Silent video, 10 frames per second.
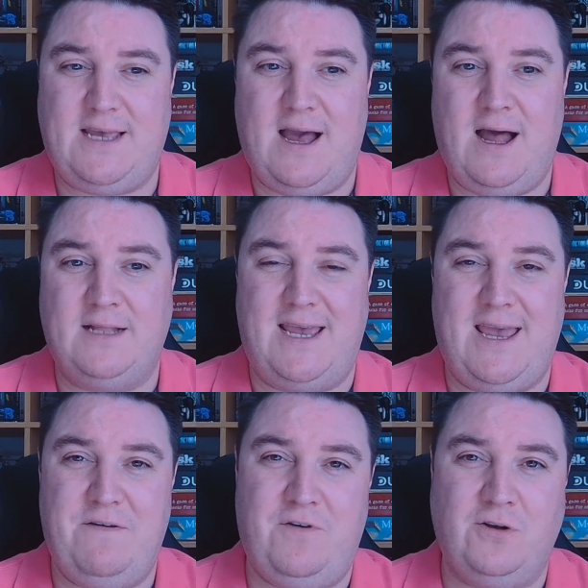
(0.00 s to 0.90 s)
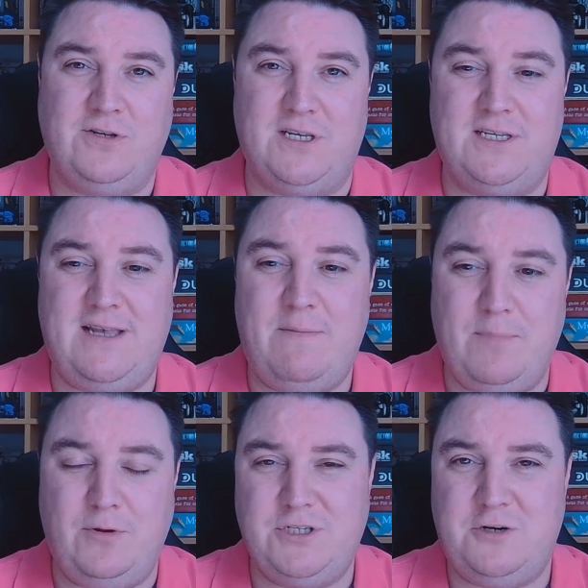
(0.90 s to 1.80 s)
cards A-Force
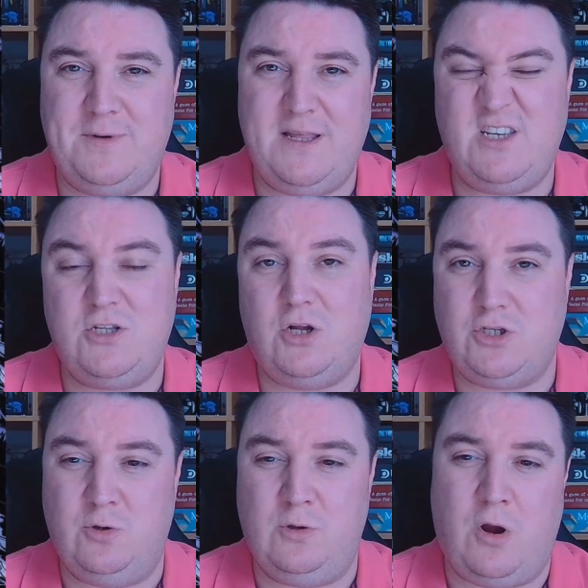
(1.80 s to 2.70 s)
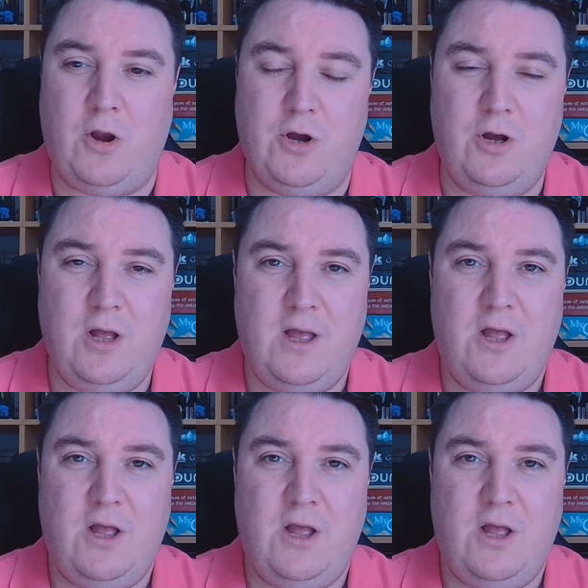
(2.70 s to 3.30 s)
Assemble, so released not too long ago,